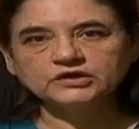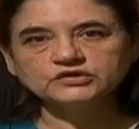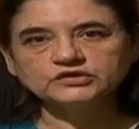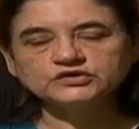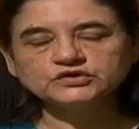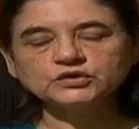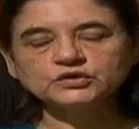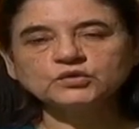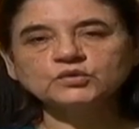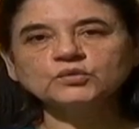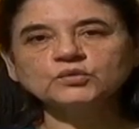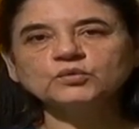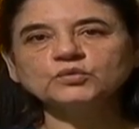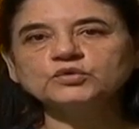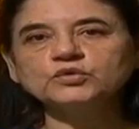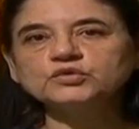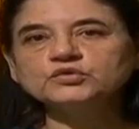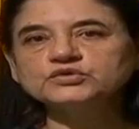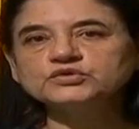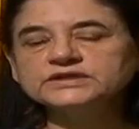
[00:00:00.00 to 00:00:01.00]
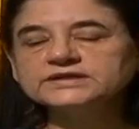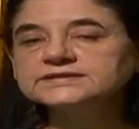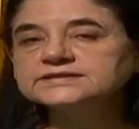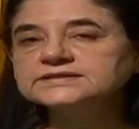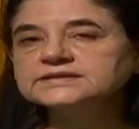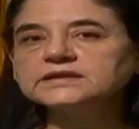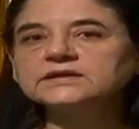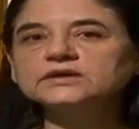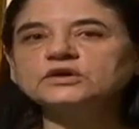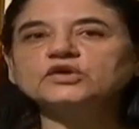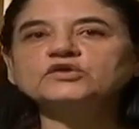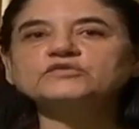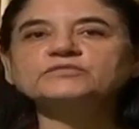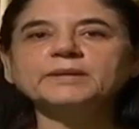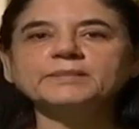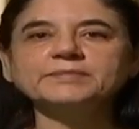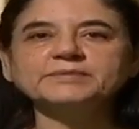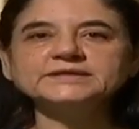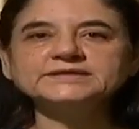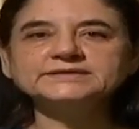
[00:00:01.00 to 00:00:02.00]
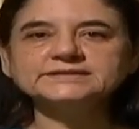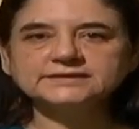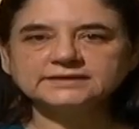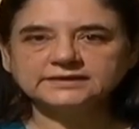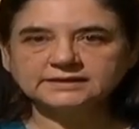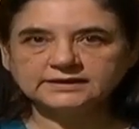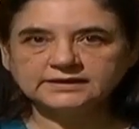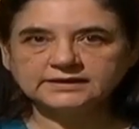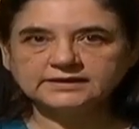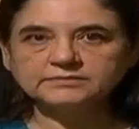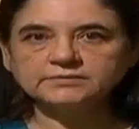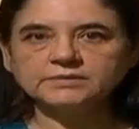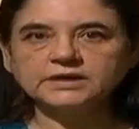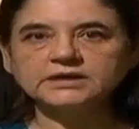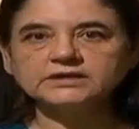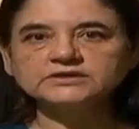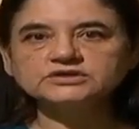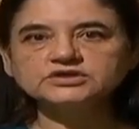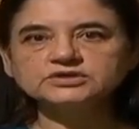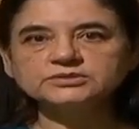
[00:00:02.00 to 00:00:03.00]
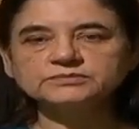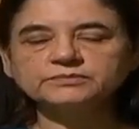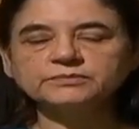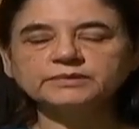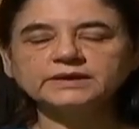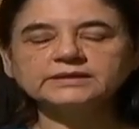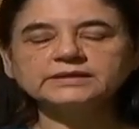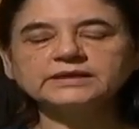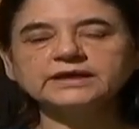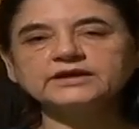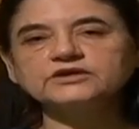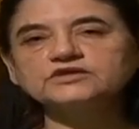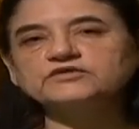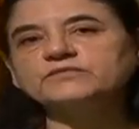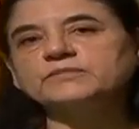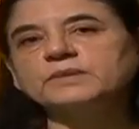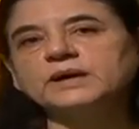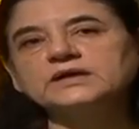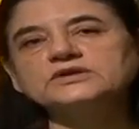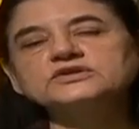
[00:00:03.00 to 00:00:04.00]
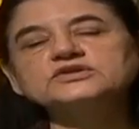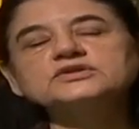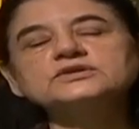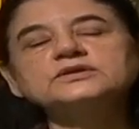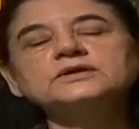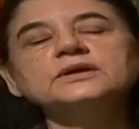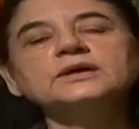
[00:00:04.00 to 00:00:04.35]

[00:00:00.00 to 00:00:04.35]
So you did see a lot of puppies in March, by the end of March.